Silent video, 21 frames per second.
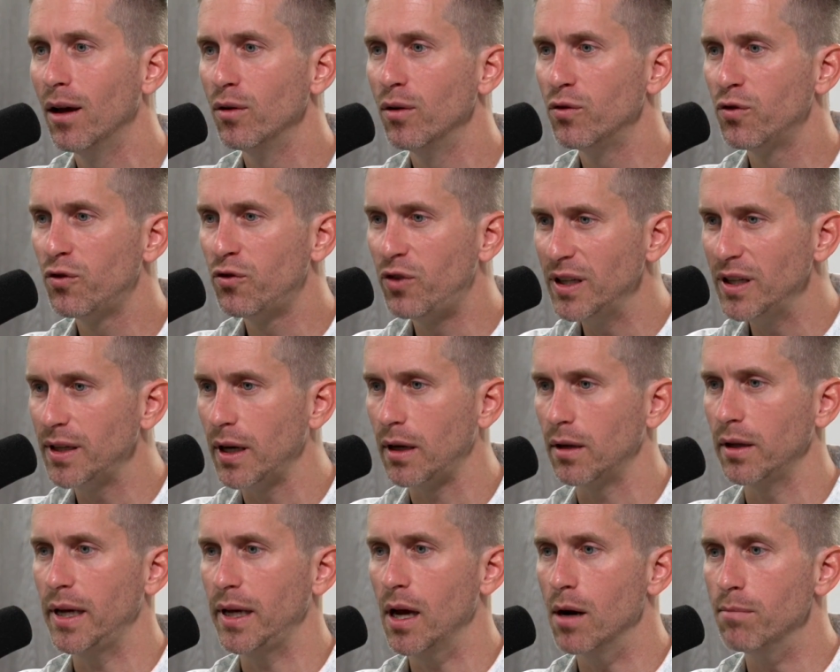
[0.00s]

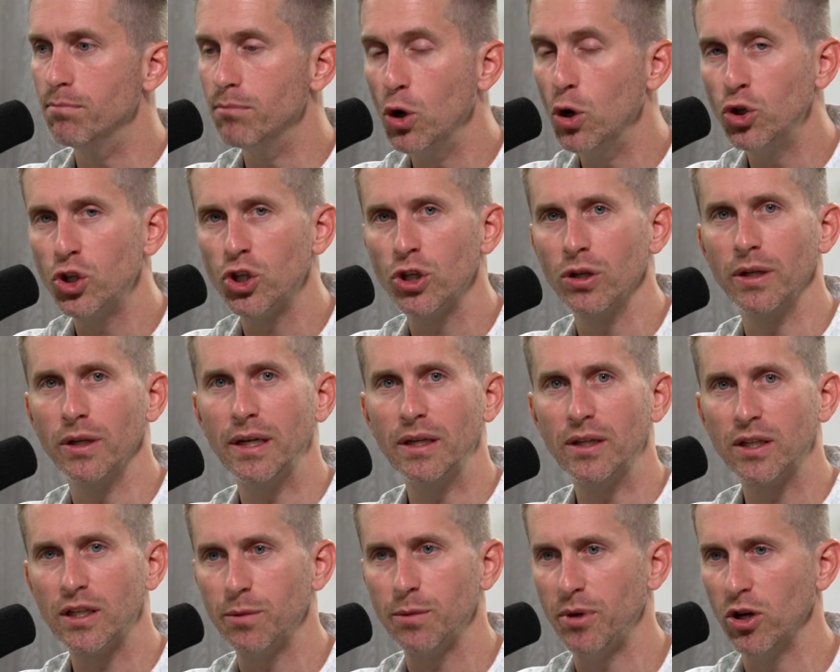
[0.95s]
physically, emotionally,
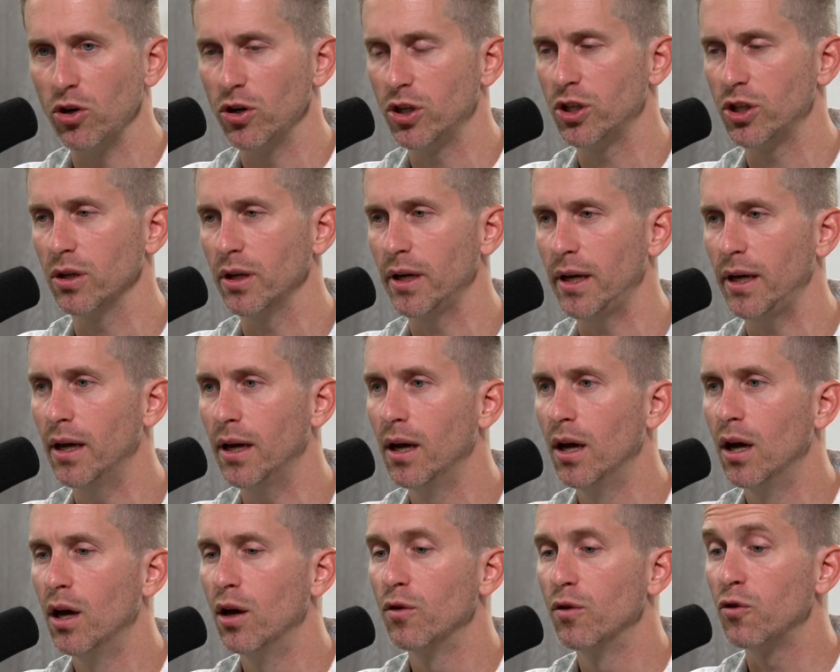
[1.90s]
spiritually,
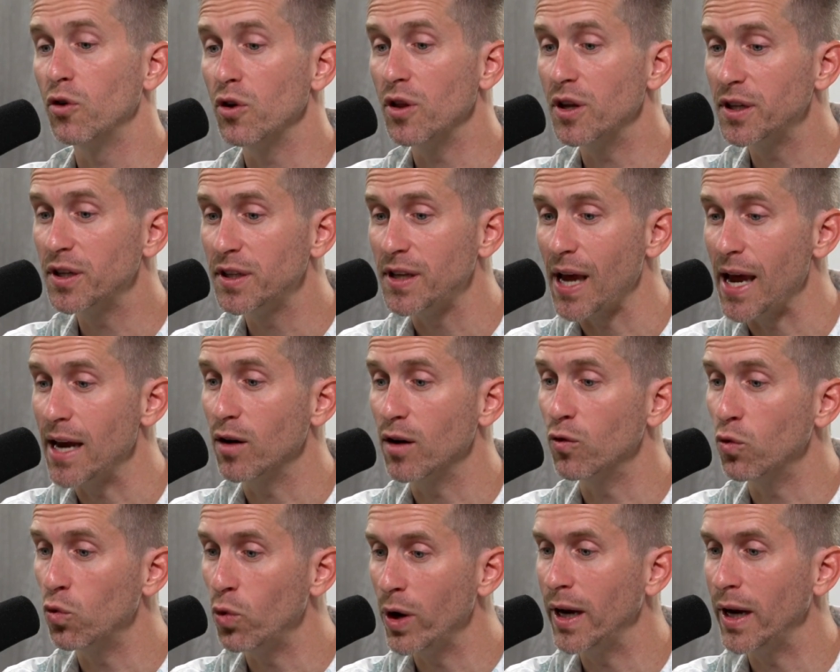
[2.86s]
for the sake
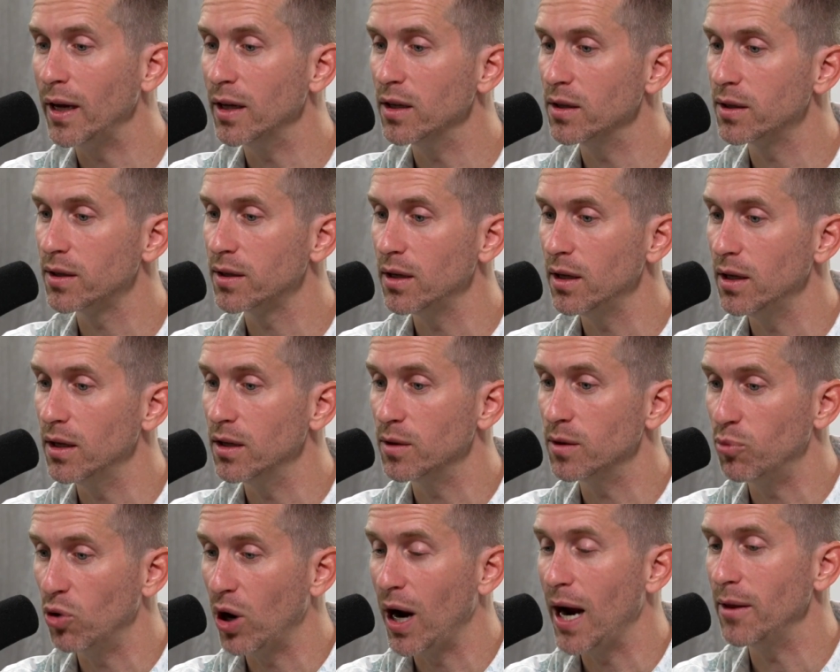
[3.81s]
of winning
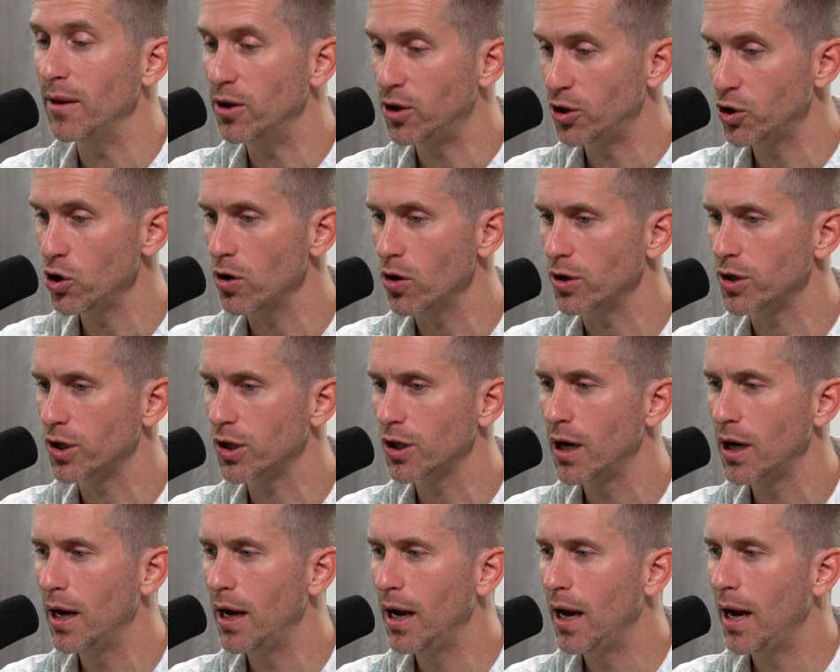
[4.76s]
his bride, the
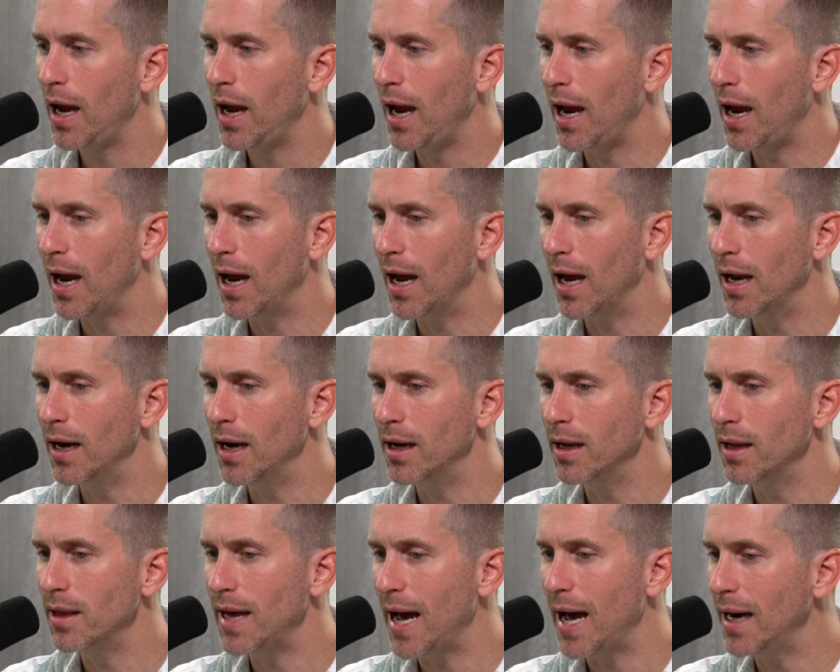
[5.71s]
church.
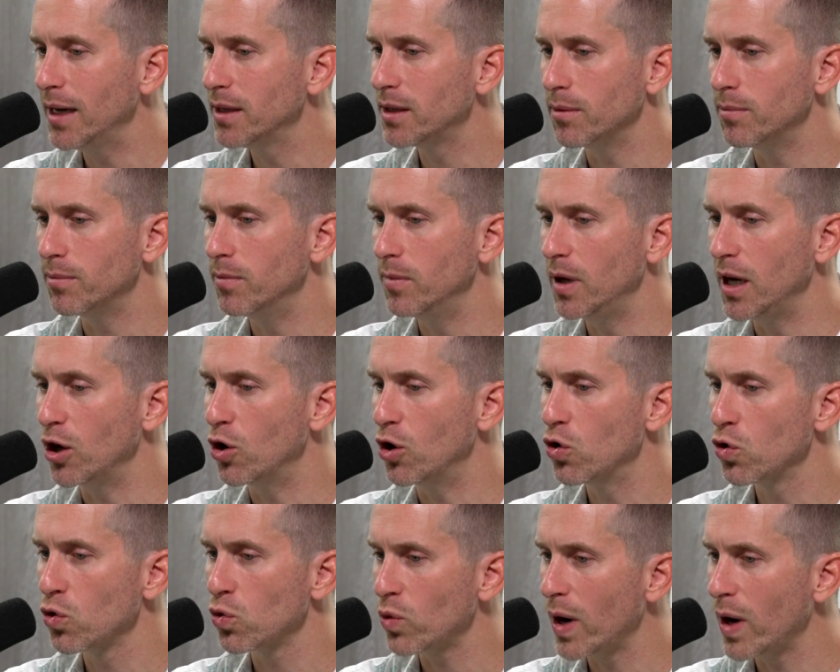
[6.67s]
And that is an
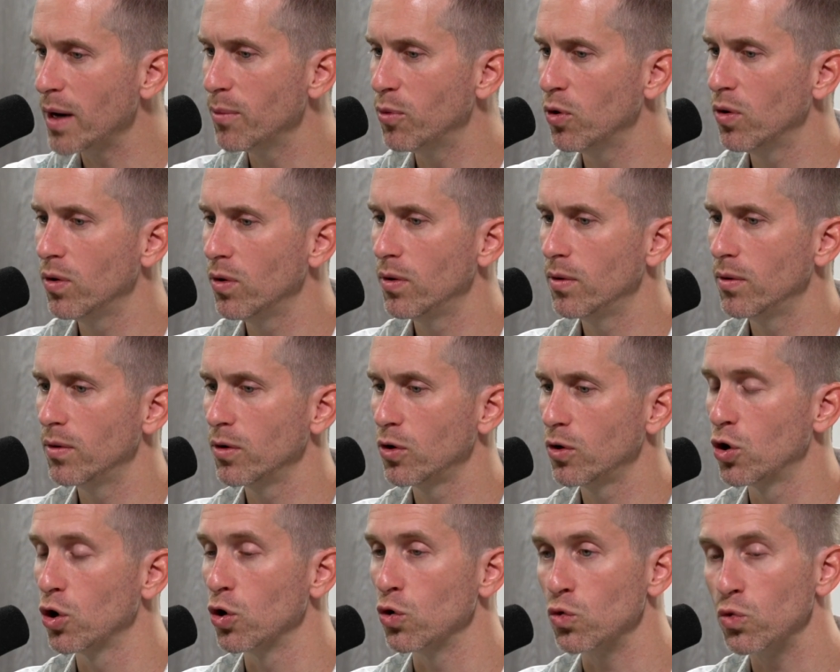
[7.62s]
incredible,
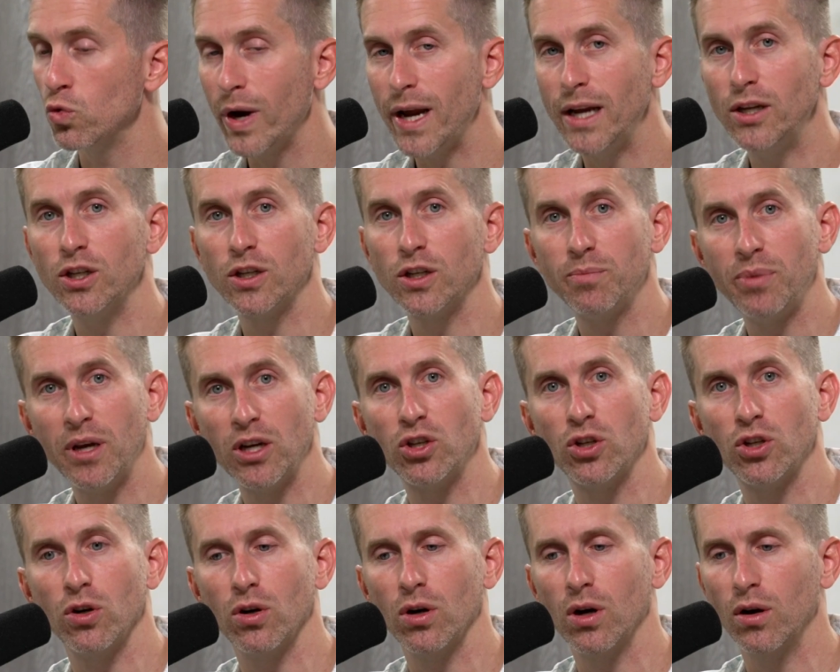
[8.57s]
courageous
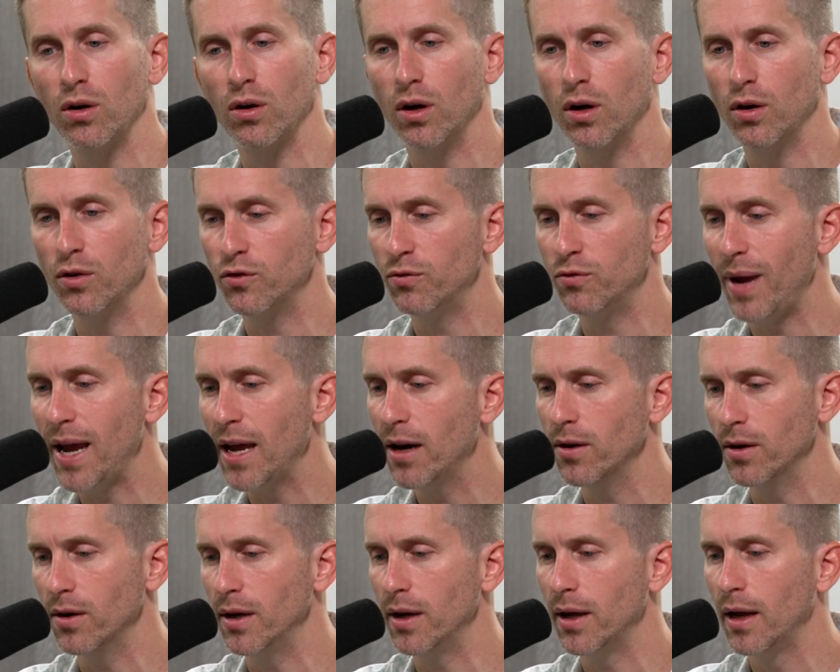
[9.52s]
picture of
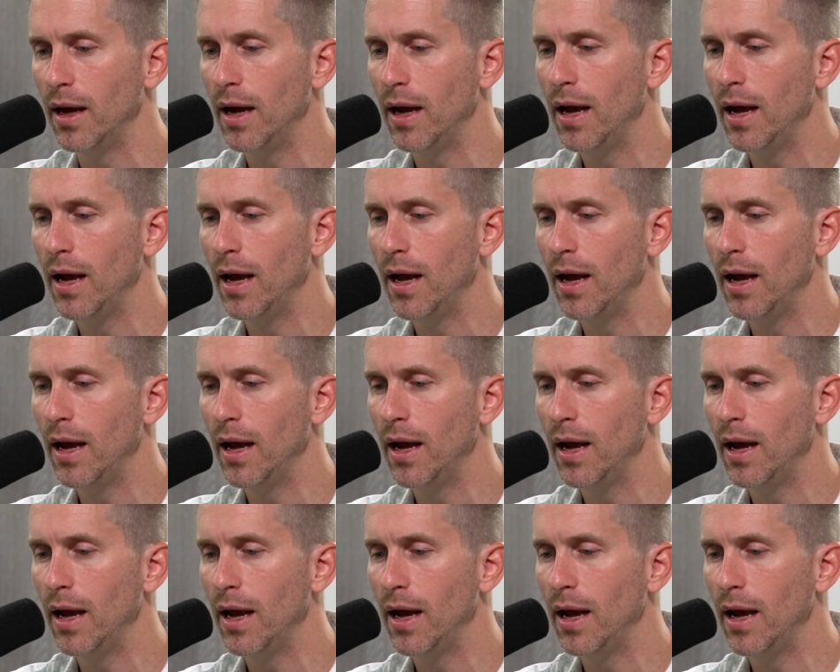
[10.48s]
manhood.